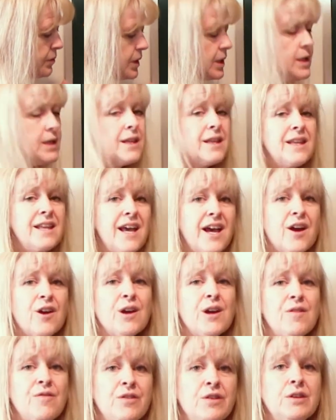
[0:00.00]
been
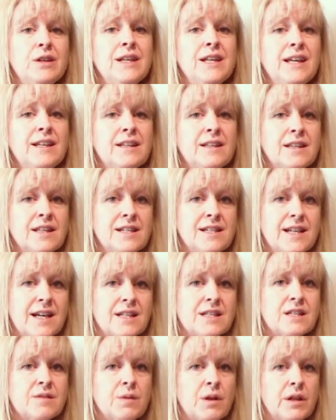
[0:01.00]
there if you needed the
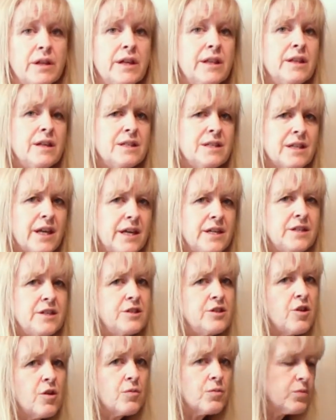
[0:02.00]
decimal. In this case,
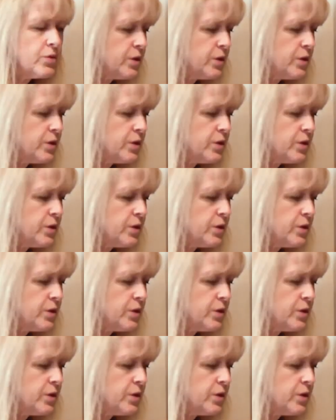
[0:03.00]
you don't